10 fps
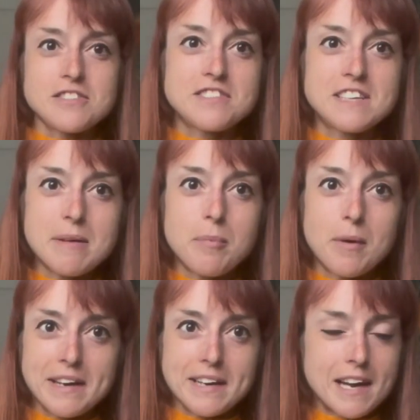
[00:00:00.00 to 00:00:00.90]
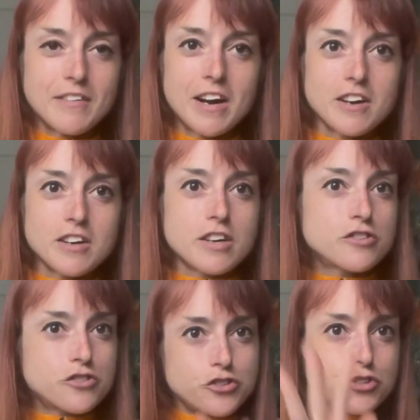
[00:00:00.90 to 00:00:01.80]
so step one of our
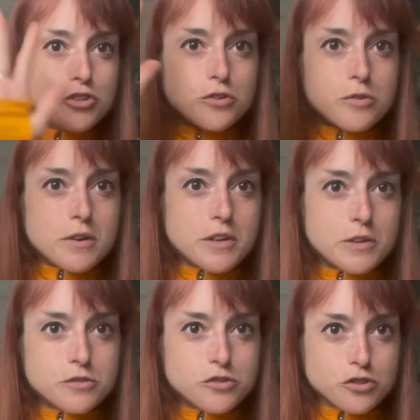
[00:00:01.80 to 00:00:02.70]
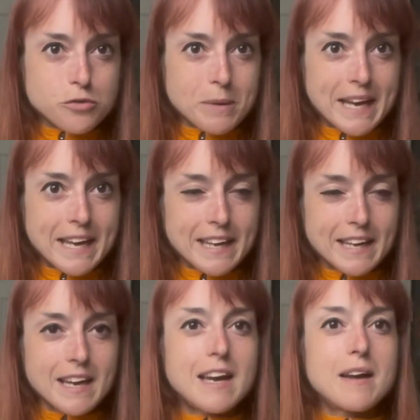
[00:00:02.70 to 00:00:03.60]
used shoe
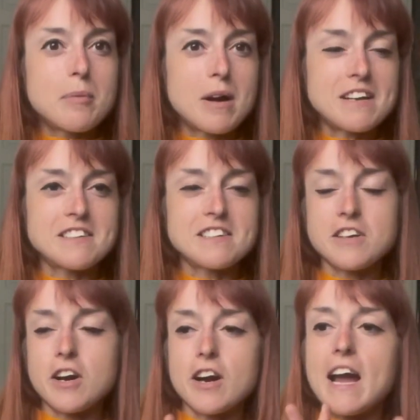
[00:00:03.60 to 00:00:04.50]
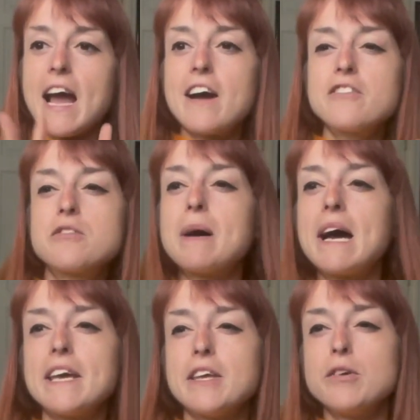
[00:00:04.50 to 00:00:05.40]
buying process, our how to
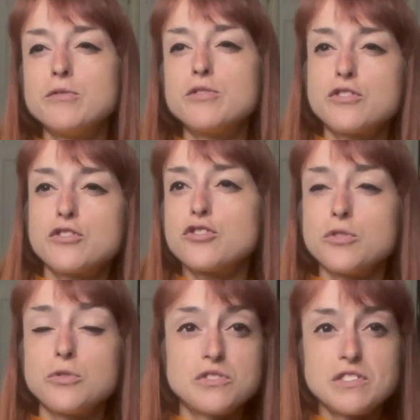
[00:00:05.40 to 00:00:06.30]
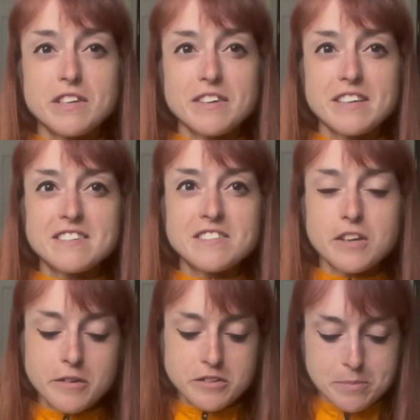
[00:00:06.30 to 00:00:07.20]
buy used shoes series, is
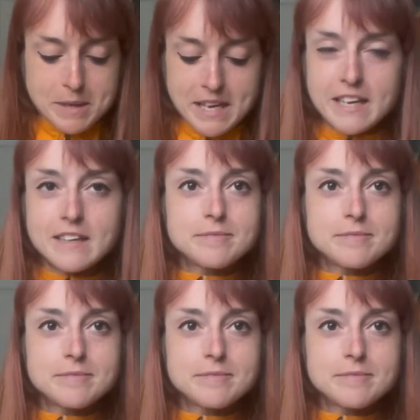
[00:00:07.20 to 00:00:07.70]
going to be